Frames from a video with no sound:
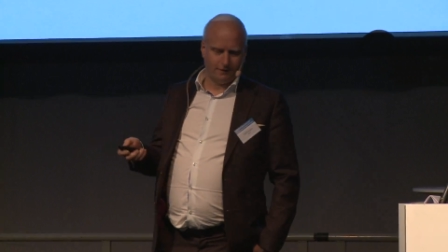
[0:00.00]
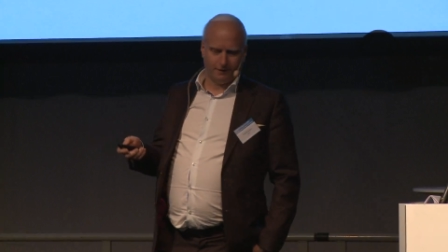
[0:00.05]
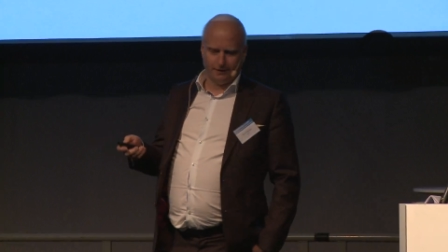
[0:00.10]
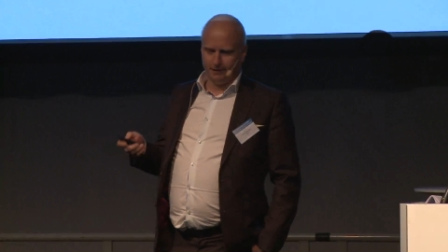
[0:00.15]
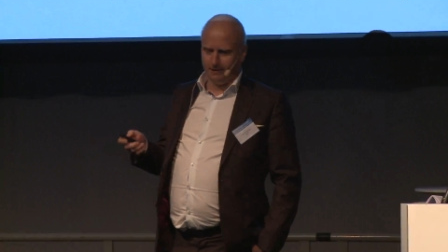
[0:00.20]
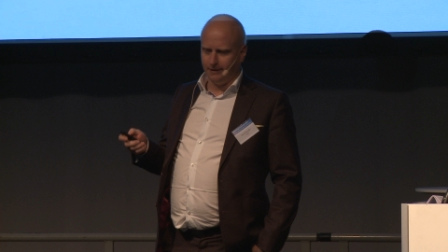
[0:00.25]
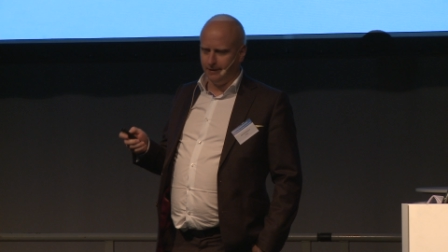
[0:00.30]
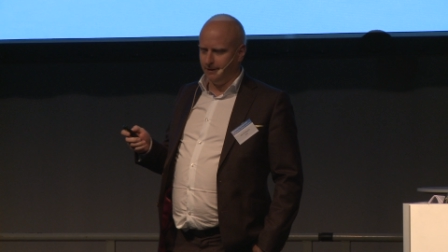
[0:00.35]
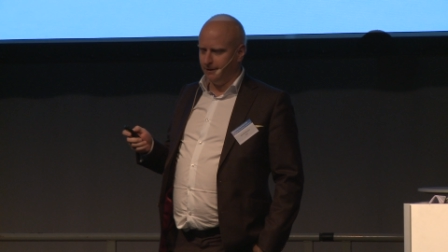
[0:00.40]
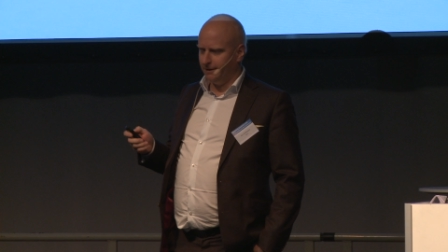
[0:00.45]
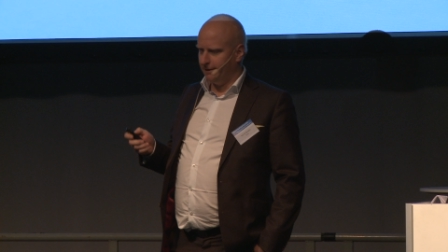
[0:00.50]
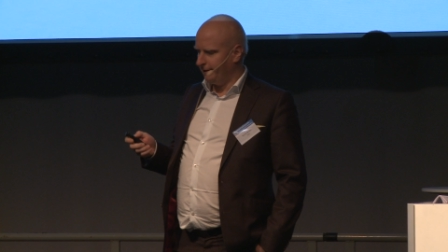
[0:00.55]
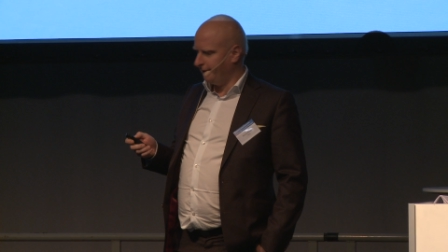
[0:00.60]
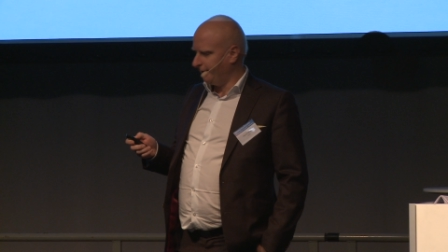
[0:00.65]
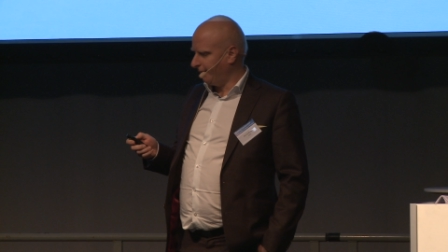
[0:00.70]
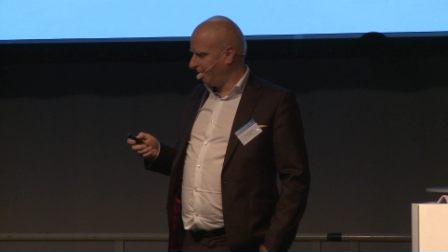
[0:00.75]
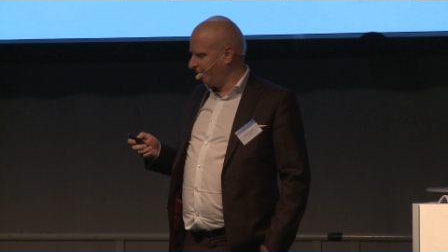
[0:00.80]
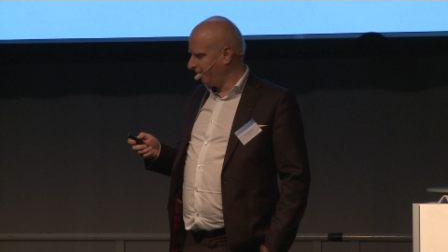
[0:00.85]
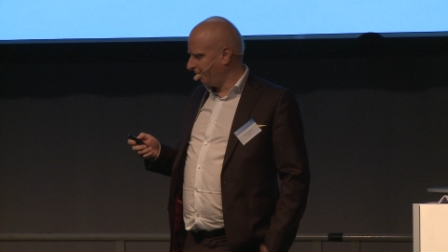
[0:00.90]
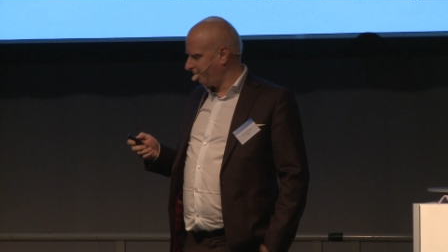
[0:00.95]

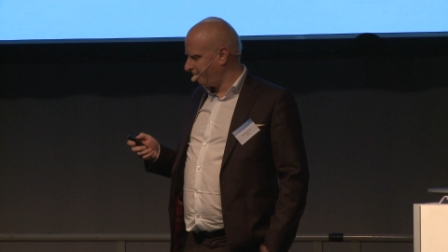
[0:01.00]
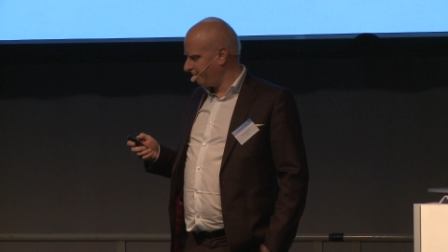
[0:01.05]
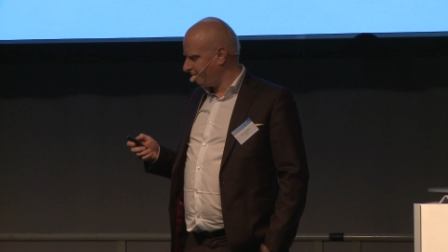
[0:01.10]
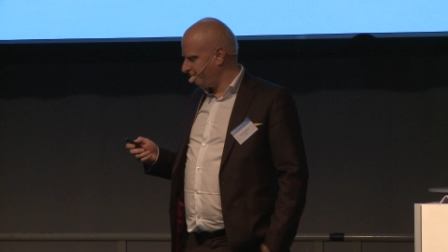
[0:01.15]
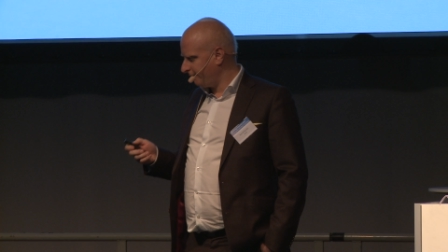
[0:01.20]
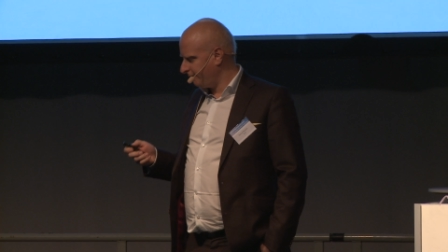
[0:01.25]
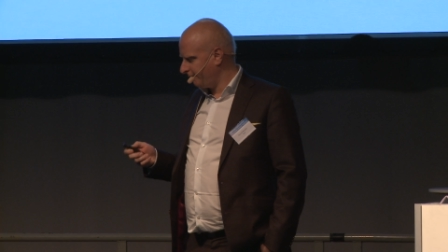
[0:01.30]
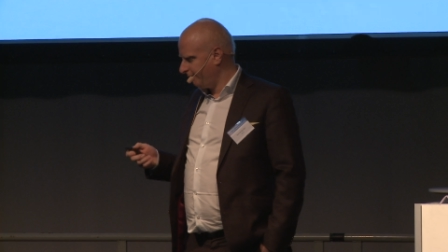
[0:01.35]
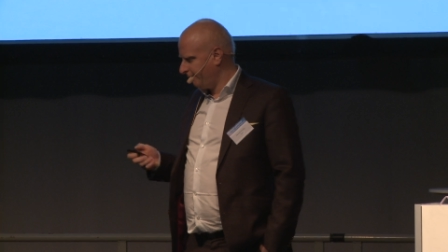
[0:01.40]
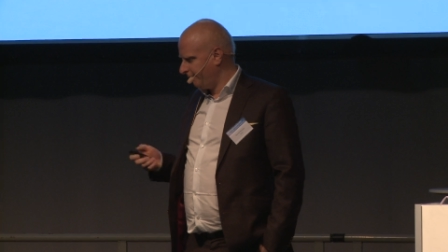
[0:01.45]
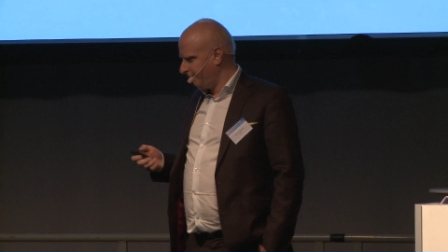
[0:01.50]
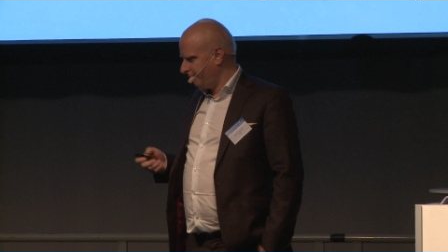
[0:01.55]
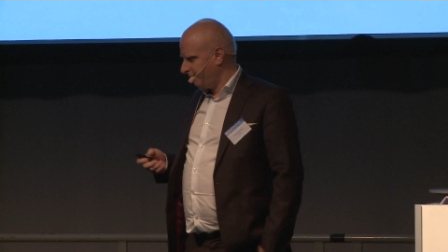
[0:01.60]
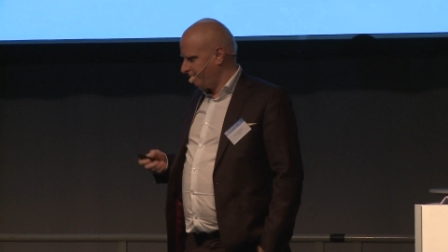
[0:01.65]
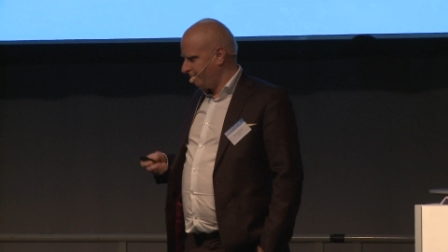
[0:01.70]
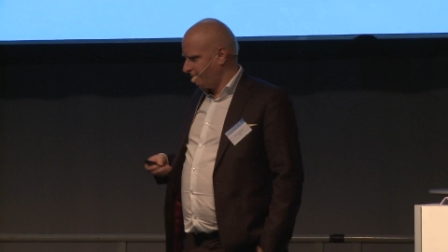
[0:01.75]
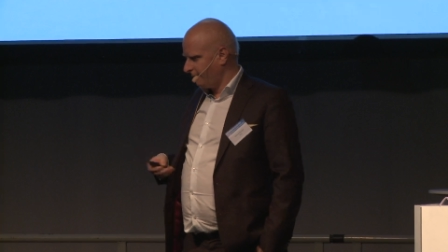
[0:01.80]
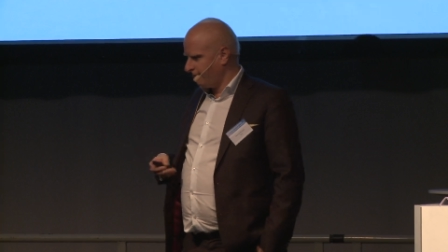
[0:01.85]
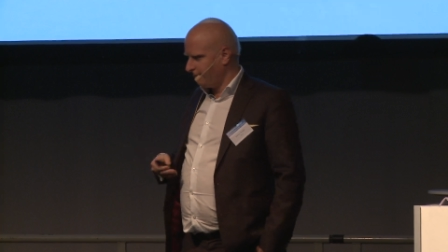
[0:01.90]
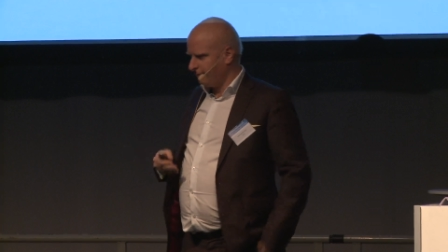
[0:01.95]
and
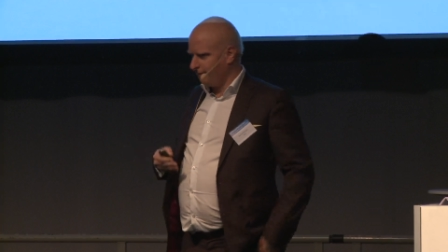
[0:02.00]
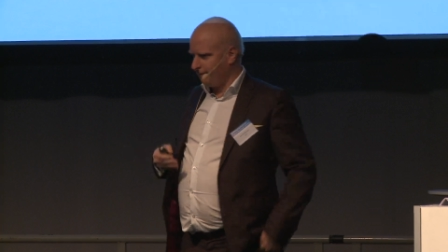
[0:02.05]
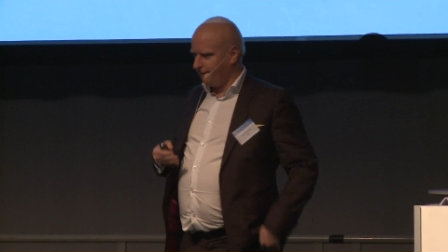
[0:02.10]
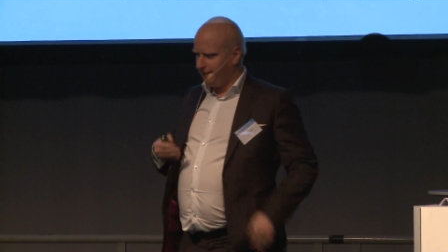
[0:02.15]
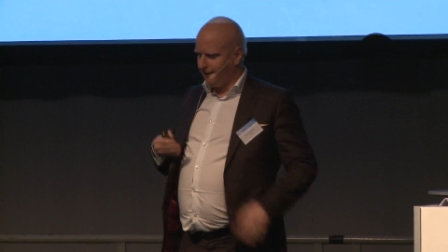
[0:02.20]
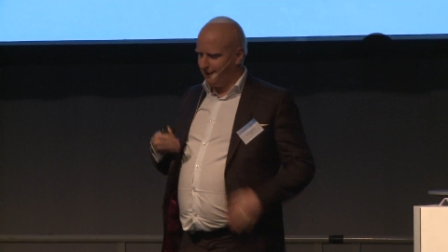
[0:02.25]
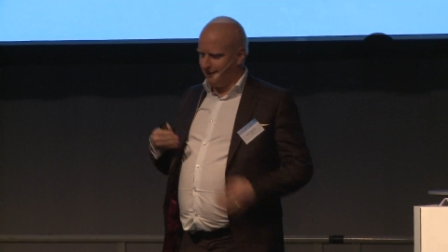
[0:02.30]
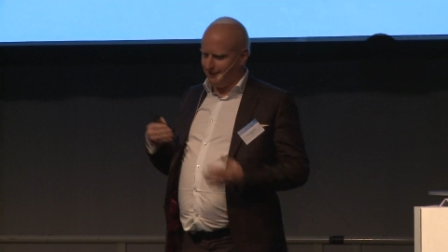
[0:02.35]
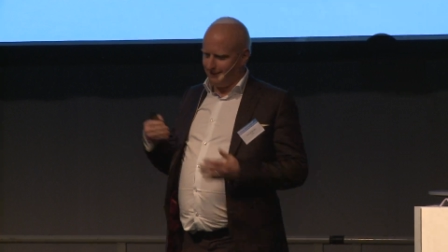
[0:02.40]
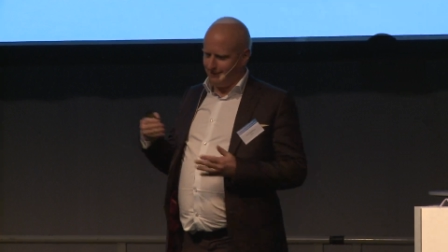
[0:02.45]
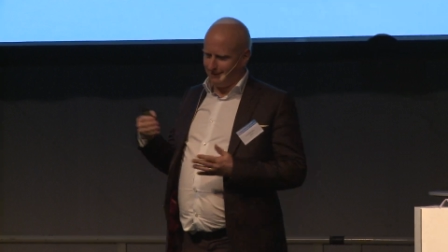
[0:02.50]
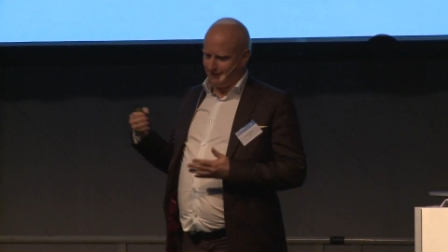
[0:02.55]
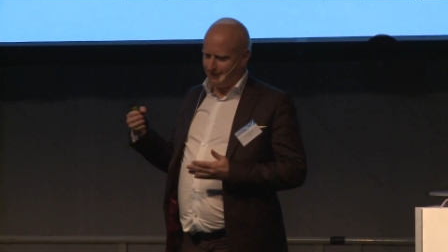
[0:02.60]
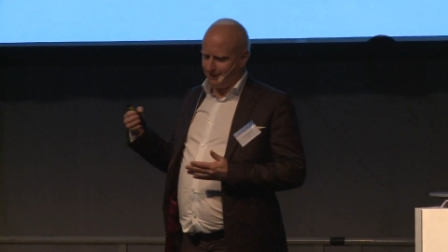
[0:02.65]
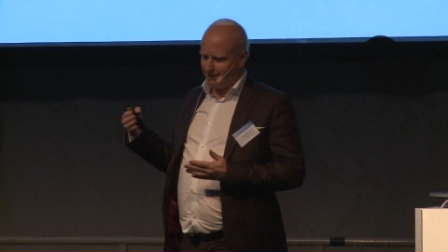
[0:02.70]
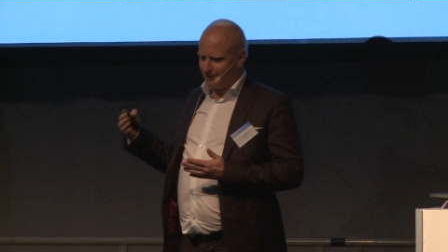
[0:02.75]
in